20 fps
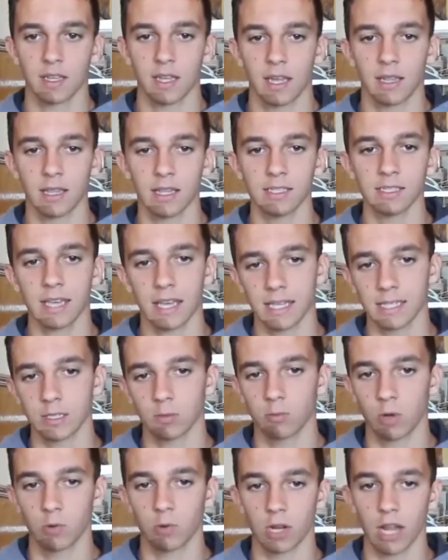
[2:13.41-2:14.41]
In this case,
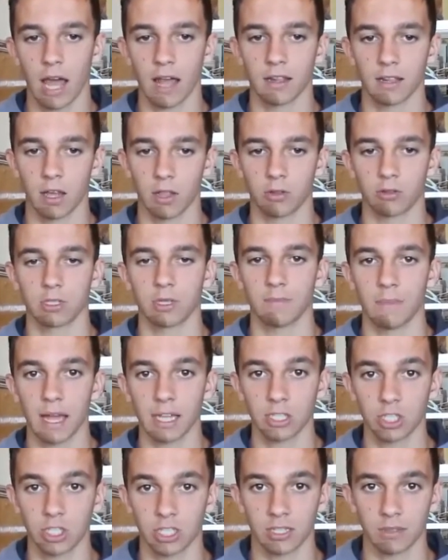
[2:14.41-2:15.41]
we would add another
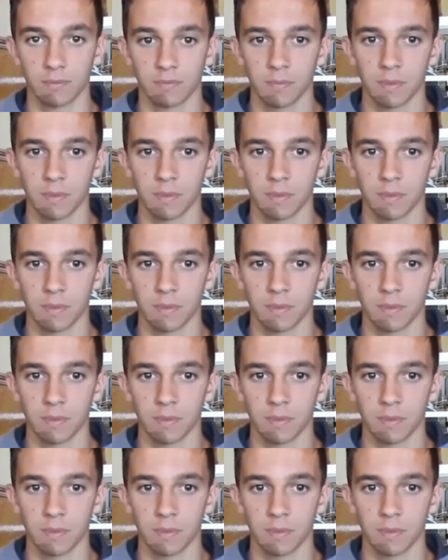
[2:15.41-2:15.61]
dimension.